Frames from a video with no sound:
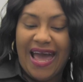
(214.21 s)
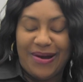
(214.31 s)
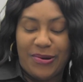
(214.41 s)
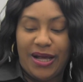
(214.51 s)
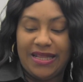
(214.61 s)

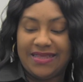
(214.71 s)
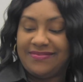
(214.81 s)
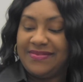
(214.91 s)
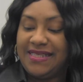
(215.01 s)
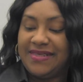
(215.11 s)
Well,
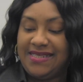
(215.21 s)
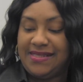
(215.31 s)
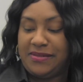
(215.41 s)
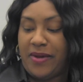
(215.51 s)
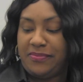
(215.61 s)
this
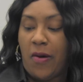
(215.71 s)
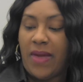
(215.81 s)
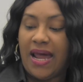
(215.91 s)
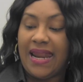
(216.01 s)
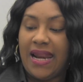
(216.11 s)
is
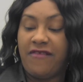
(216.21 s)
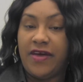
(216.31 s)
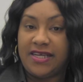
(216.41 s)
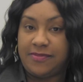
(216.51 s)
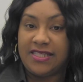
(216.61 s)
about my life
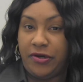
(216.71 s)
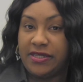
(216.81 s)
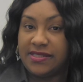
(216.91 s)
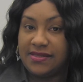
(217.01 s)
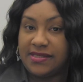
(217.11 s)

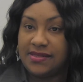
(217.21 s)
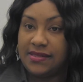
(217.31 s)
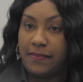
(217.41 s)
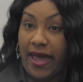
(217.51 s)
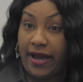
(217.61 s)

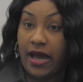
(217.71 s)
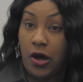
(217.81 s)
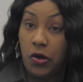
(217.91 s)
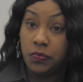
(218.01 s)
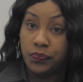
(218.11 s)
experiences back
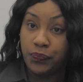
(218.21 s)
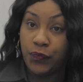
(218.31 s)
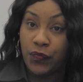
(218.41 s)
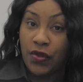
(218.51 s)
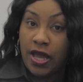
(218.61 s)

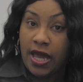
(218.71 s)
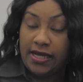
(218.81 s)
home.